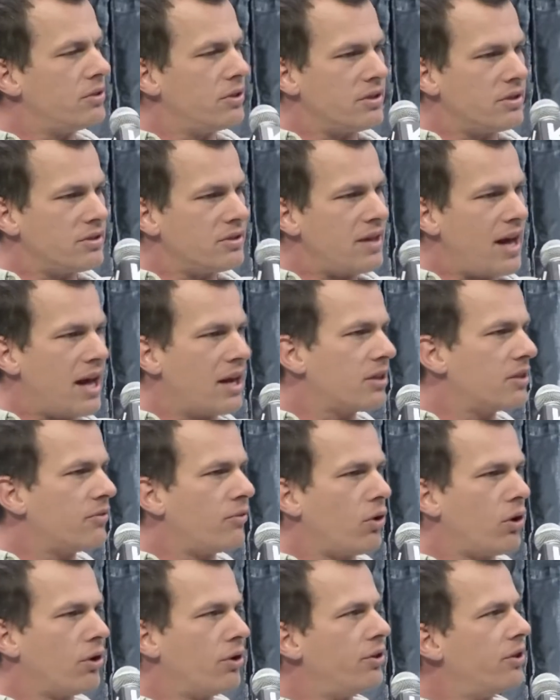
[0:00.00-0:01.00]
and the status of
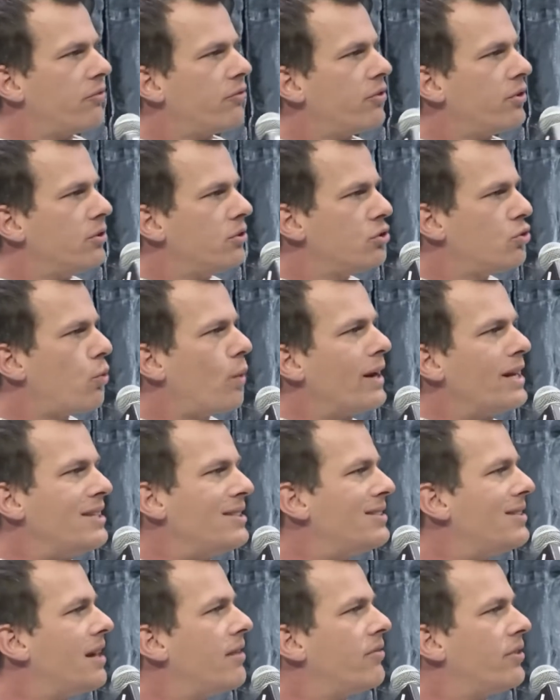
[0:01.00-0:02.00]
all the different
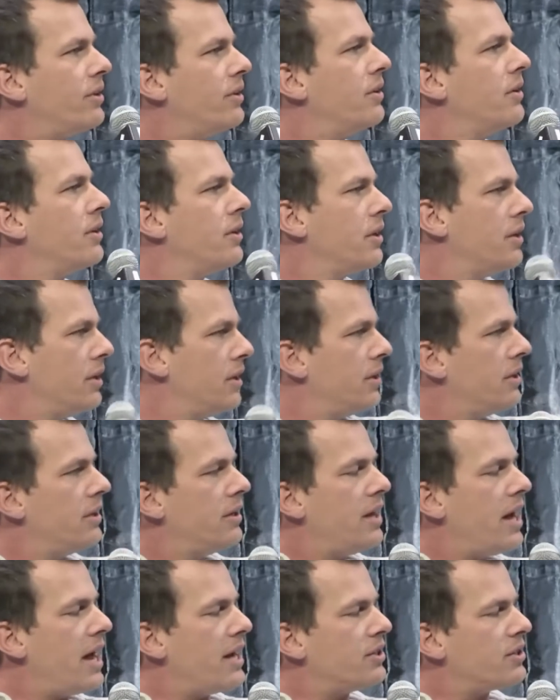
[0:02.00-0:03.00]
27
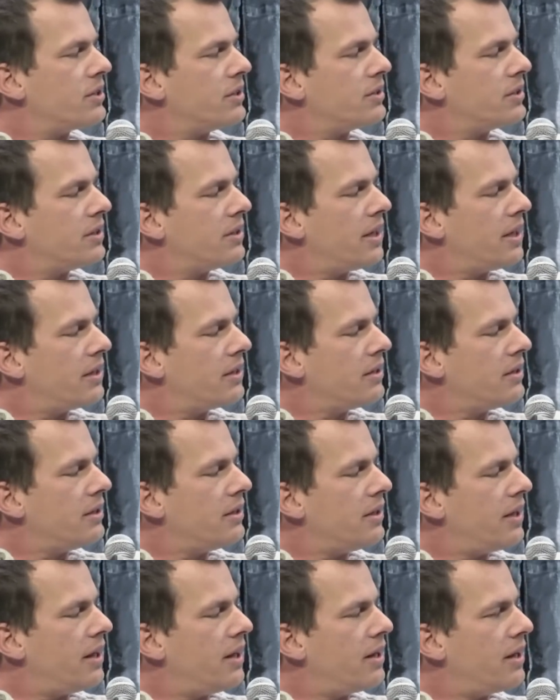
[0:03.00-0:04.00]
engines
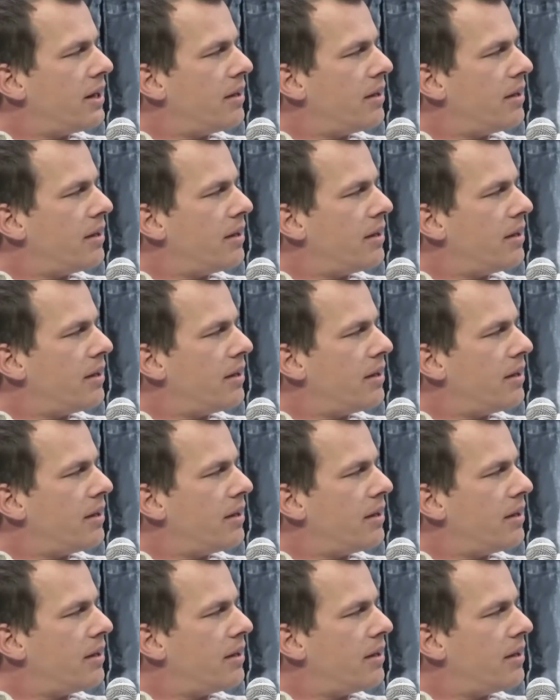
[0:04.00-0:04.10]
in that.